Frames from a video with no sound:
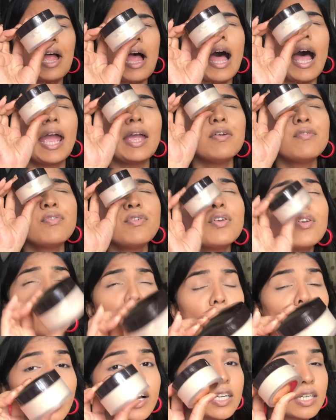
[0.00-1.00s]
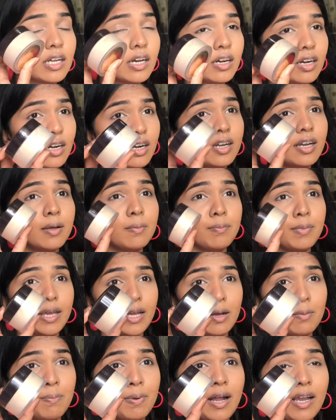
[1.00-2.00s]
I've not heard a
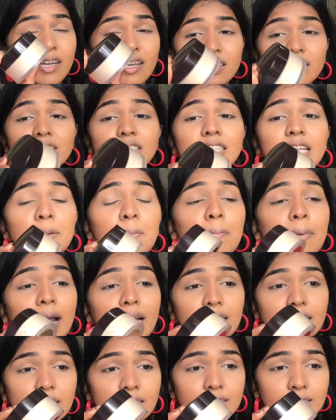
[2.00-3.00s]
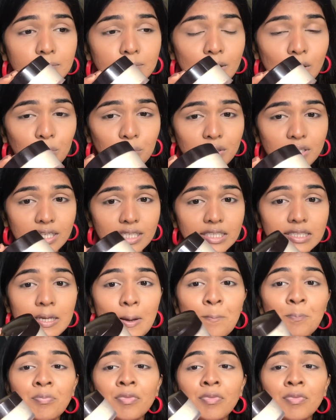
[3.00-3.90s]
makeup artist say bad things about this.